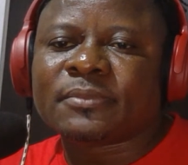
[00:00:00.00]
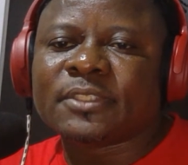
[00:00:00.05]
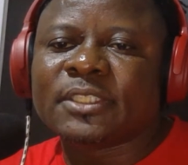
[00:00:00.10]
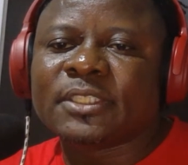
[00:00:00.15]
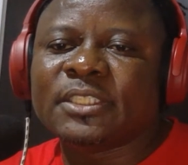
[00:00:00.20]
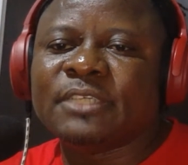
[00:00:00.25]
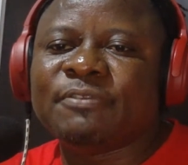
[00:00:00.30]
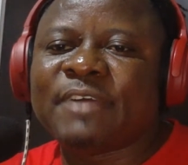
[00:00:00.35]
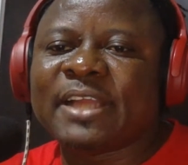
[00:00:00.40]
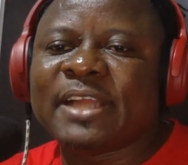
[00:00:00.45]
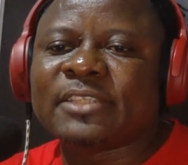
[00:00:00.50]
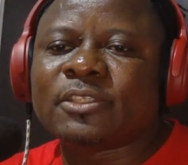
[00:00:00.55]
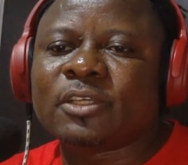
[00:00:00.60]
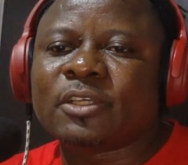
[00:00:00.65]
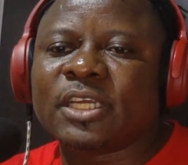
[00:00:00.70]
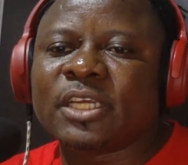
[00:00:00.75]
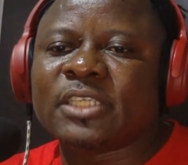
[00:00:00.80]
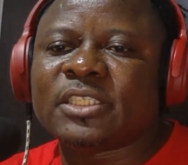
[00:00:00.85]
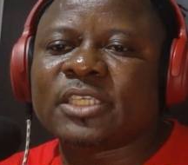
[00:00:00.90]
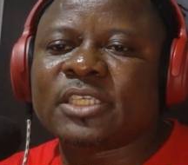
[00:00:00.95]
Divide,
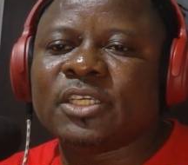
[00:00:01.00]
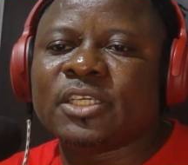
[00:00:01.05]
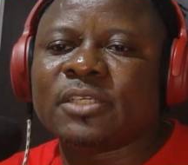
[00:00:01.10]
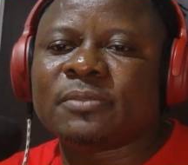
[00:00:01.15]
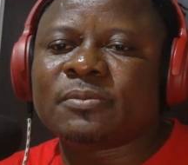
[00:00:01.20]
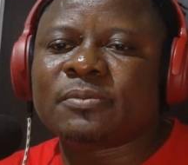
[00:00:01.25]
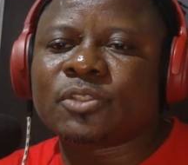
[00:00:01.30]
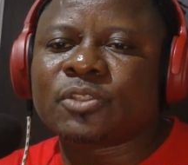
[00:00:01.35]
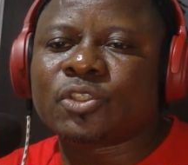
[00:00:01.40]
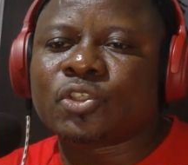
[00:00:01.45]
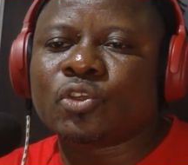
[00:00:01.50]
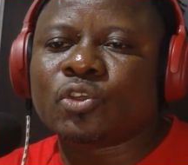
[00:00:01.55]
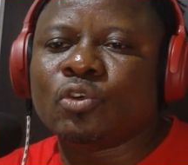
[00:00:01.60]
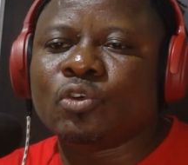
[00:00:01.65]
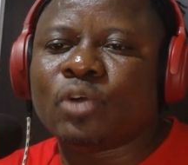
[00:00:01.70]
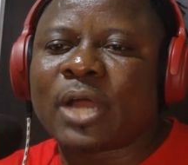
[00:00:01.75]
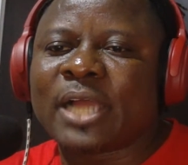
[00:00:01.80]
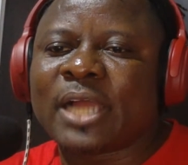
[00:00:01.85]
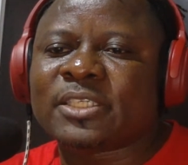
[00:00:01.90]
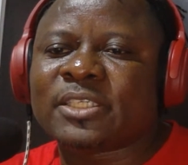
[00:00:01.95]
okay, say,
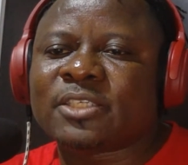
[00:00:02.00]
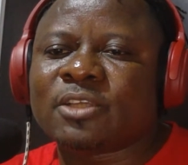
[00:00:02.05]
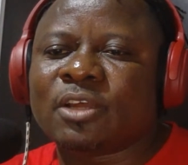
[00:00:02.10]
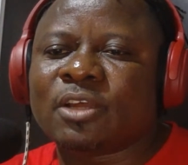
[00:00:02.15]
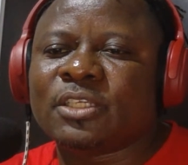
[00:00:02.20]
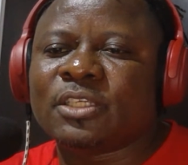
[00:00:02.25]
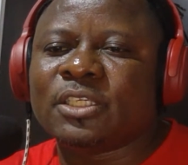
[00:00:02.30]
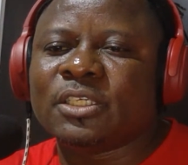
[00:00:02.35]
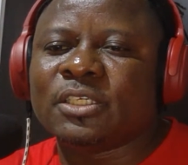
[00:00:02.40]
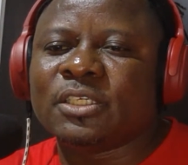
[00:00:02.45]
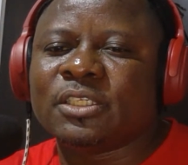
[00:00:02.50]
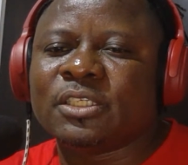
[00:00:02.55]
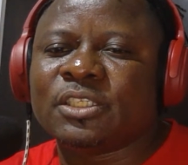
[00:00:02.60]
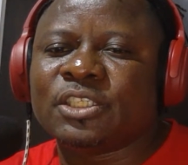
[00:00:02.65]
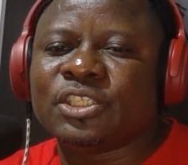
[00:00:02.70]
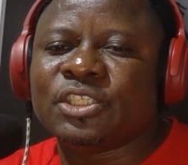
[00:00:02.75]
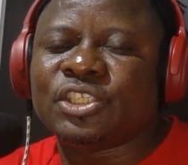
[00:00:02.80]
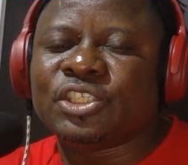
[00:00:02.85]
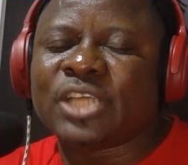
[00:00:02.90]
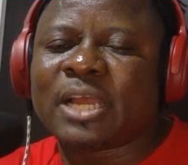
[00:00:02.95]
so I saw
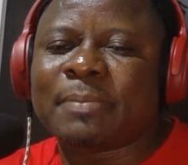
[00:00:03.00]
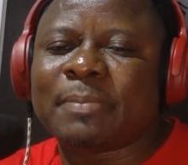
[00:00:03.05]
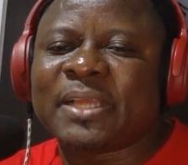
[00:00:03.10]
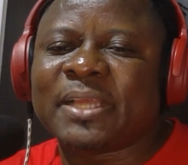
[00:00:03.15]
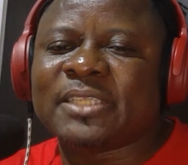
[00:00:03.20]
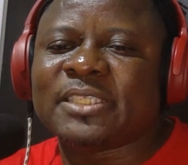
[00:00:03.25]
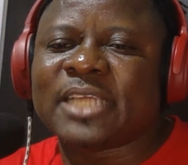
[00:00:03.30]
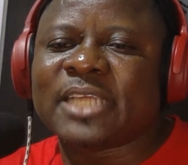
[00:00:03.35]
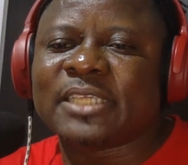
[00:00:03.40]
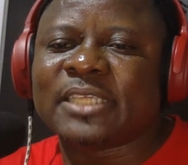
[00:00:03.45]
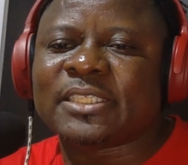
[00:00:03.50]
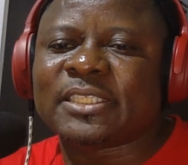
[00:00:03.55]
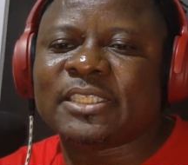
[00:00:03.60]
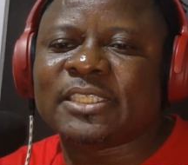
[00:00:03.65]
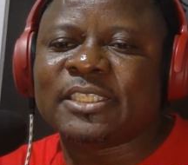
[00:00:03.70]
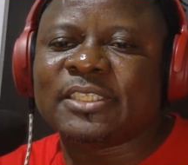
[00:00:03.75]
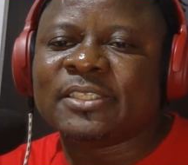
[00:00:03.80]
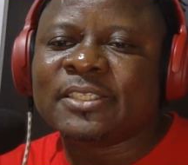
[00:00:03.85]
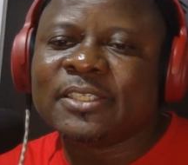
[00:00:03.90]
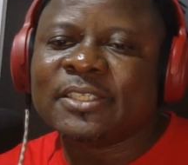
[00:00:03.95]
the Jammers
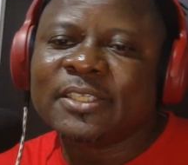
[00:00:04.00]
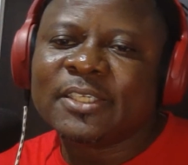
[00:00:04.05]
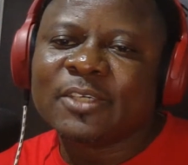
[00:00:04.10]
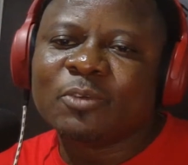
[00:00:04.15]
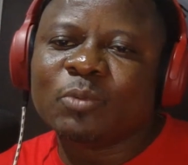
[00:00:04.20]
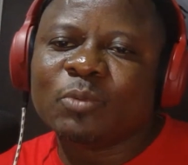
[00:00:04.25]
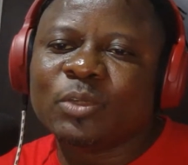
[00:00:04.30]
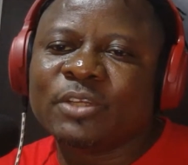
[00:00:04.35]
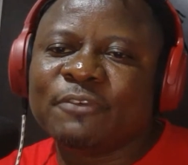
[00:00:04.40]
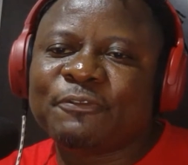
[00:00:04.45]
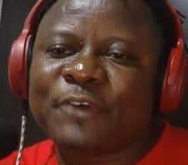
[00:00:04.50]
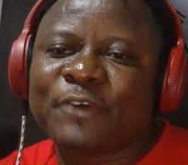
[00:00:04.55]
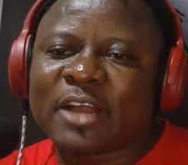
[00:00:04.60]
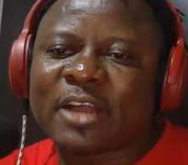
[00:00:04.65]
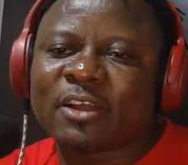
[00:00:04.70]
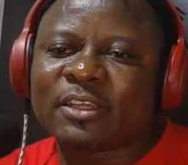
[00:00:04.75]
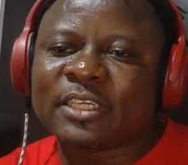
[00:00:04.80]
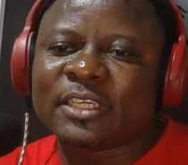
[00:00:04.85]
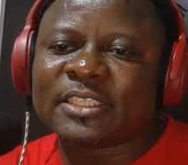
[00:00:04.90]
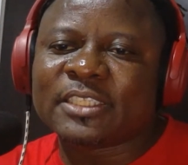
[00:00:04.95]
dancing with the
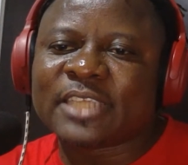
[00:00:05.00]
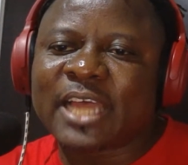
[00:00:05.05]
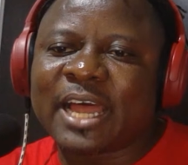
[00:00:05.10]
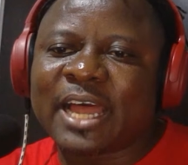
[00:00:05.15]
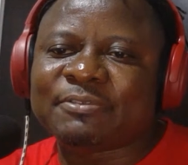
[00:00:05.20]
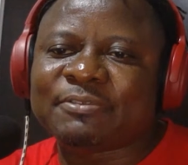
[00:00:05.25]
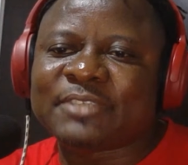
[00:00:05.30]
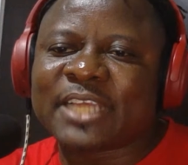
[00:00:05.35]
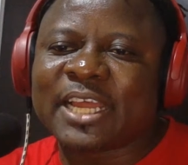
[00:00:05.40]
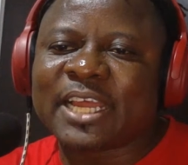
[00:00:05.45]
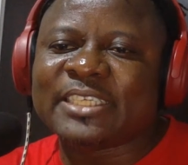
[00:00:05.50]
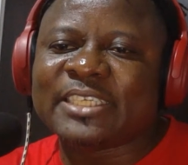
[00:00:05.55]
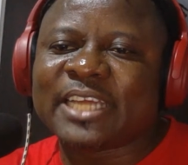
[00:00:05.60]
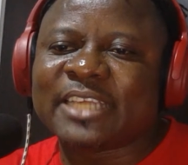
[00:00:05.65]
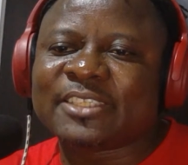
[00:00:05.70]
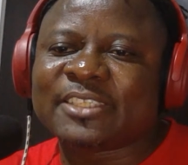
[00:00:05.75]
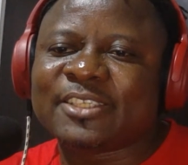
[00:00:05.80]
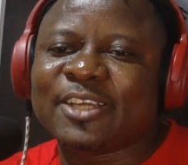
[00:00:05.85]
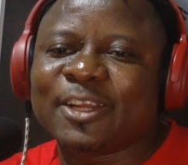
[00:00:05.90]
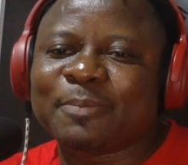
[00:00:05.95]
Falconen after their
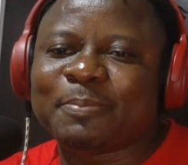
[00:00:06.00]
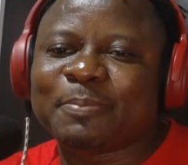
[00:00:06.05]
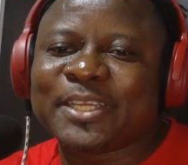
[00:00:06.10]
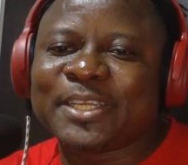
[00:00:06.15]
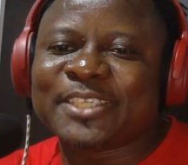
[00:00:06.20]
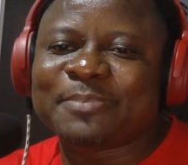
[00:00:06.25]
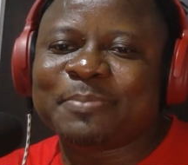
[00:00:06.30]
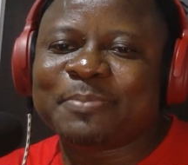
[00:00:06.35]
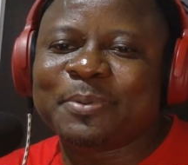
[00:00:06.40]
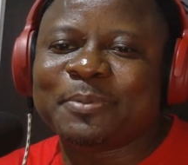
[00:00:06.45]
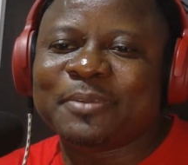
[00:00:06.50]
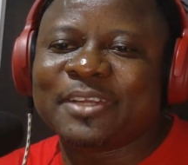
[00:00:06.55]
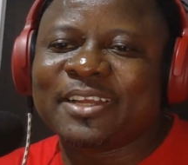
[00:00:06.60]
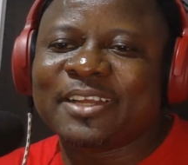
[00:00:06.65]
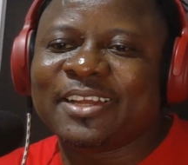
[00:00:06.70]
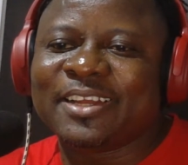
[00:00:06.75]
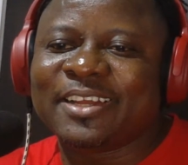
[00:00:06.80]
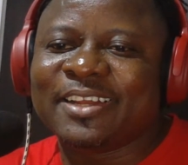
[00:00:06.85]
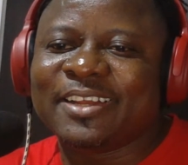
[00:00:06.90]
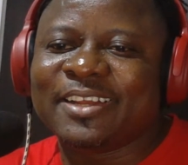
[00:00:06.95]
third place
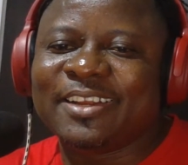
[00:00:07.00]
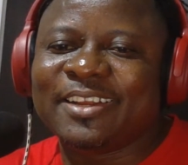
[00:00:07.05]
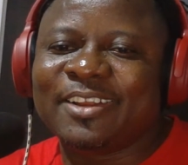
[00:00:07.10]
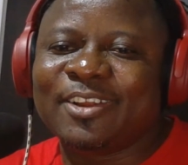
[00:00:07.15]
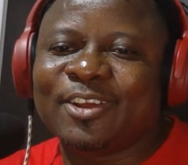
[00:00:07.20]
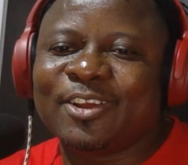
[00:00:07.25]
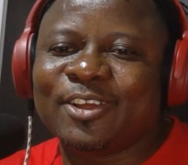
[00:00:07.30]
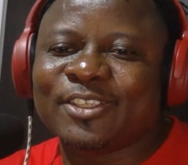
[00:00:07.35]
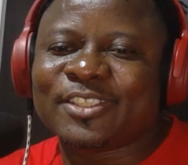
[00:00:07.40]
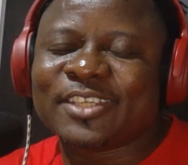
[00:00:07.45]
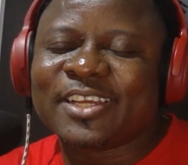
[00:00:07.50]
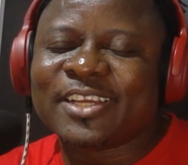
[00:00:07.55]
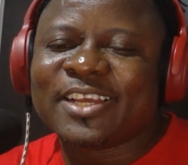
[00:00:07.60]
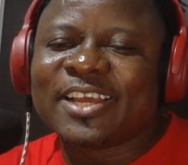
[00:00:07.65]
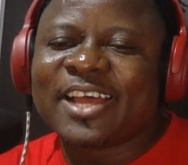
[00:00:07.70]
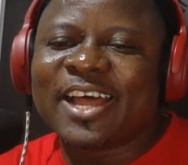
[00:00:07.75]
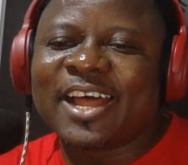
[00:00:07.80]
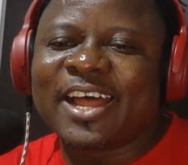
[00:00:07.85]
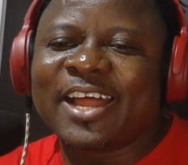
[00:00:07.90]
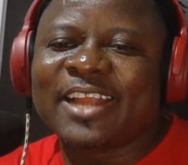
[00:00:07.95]
loss,
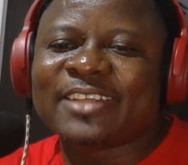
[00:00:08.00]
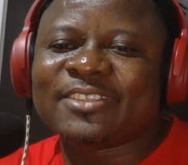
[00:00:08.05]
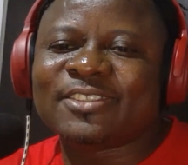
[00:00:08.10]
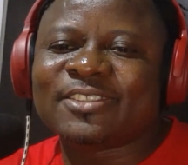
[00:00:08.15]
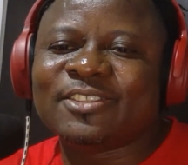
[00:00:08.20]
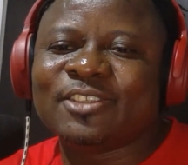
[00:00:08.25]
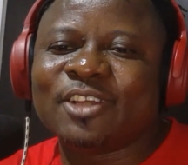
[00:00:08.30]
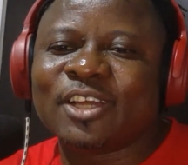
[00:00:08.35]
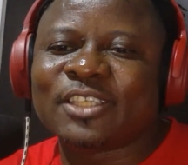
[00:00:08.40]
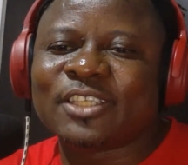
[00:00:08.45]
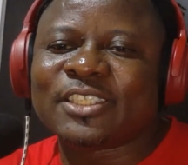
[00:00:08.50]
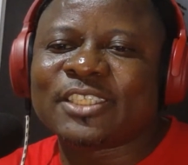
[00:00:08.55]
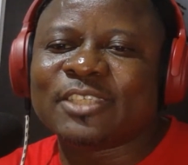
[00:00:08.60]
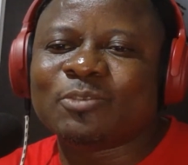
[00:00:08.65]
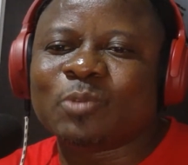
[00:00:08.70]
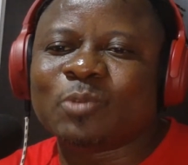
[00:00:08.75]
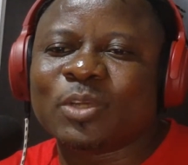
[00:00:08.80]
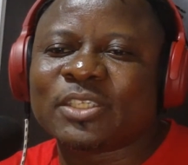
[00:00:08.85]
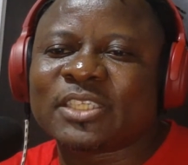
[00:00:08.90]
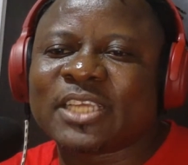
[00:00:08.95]
and nothing
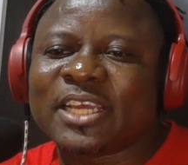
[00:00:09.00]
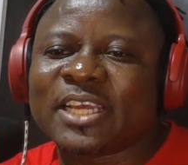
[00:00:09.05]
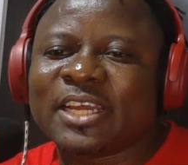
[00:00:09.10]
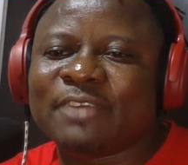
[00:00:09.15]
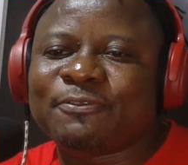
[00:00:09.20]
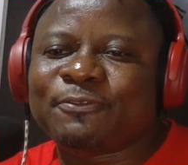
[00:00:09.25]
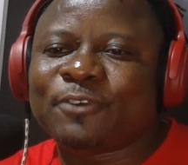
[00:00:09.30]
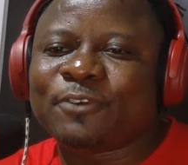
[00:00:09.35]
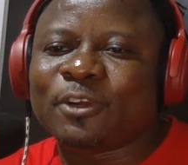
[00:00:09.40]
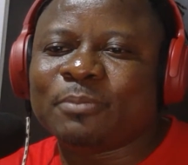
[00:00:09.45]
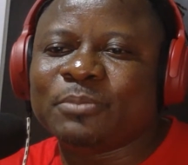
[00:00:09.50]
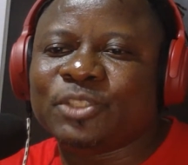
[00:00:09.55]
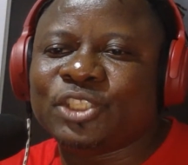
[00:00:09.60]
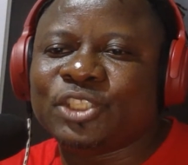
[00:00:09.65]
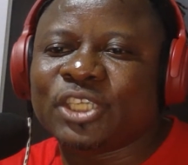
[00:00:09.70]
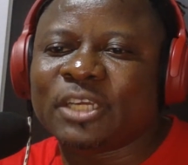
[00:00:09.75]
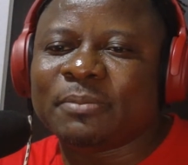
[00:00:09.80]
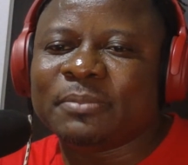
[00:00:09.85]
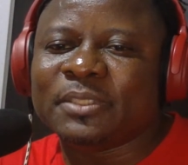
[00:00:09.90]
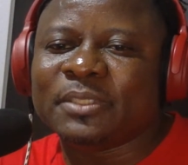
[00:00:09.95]
was heard from
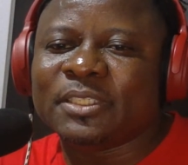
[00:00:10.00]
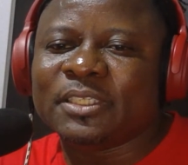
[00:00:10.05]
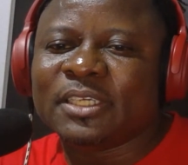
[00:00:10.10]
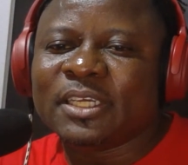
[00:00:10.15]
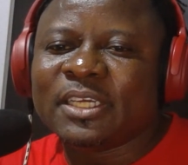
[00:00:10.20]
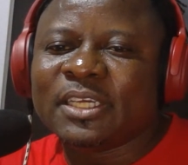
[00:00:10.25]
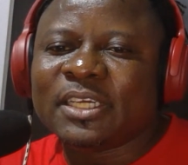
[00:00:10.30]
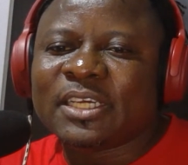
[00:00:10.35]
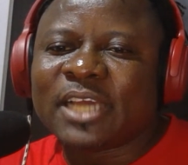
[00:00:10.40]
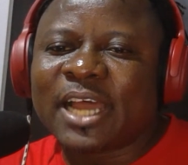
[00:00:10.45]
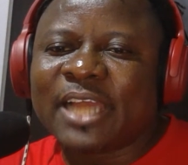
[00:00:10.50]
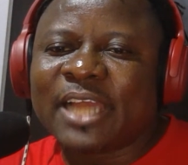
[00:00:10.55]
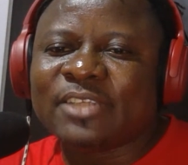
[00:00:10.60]
Germany. I